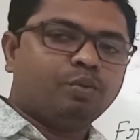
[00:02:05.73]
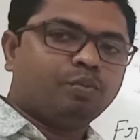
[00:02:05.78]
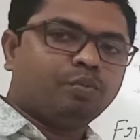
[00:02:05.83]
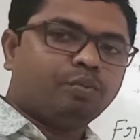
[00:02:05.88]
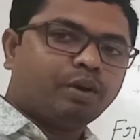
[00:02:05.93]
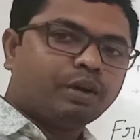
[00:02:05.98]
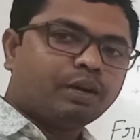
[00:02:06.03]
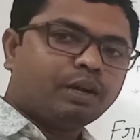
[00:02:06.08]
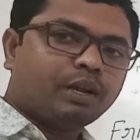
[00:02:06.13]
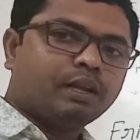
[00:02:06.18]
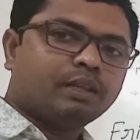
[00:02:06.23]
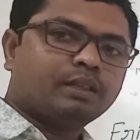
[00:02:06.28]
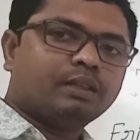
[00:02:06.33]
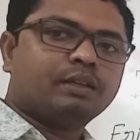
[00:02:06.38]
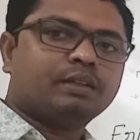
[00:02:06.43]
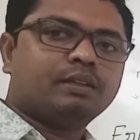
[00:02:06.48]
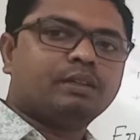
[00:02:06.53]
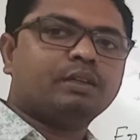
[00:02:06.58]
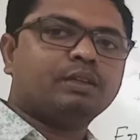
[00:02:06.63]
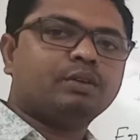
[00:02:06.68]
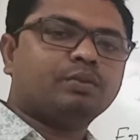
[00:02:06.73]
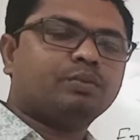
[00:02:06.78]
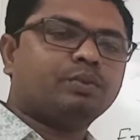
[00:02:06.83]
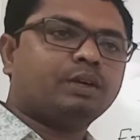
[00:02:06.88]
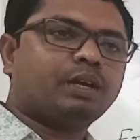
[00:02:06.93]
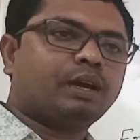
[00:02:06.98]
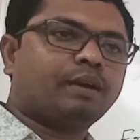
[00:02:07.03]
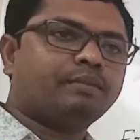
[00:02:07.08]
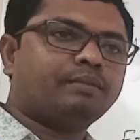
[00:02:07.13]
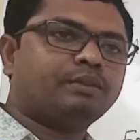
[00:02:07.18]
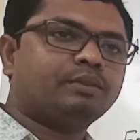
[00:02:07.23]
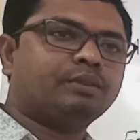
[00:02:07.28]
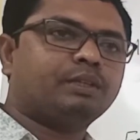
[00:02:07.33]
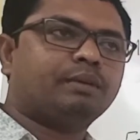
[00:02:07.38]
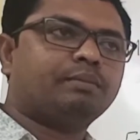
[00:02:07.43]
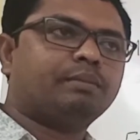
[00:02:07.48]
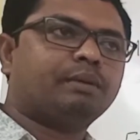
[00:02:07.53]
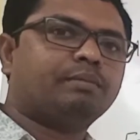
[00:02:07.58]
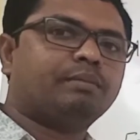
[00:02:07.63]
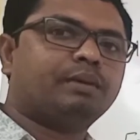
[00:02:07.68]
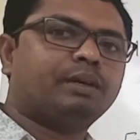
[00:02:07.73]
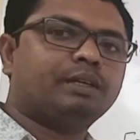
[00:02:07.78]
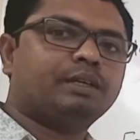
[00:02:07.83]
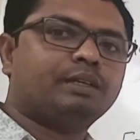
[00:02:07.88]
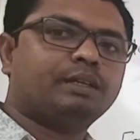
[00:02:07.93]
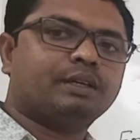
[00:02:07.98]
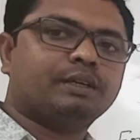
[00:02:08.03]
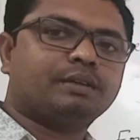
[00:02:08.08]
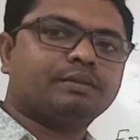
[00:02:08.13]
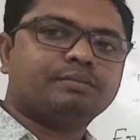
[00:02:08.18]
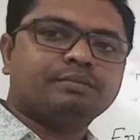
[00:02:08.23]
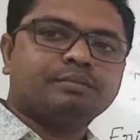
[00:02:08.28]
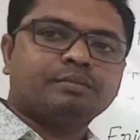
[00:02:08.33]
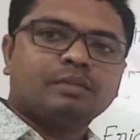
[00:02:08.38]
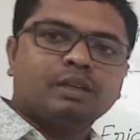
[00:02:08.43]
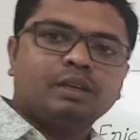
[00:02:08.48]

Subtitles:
One another thing we have to remember here.